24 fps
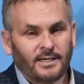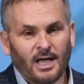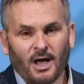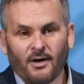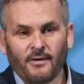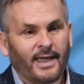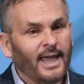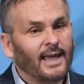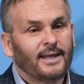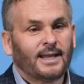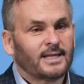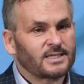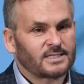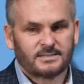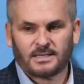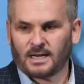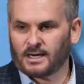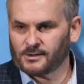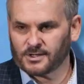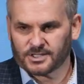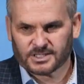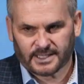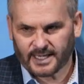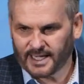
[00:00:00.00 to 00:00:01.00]
Now, he doesn't
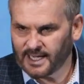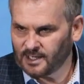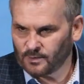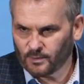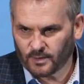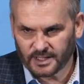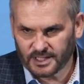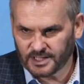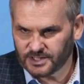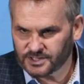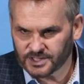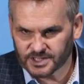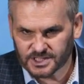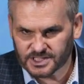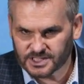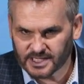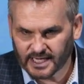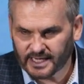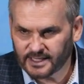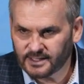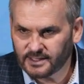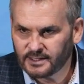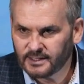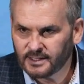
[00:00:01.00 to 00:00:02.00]
understand what he just
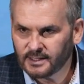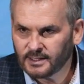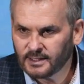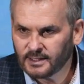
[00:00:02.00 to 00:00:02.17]
said.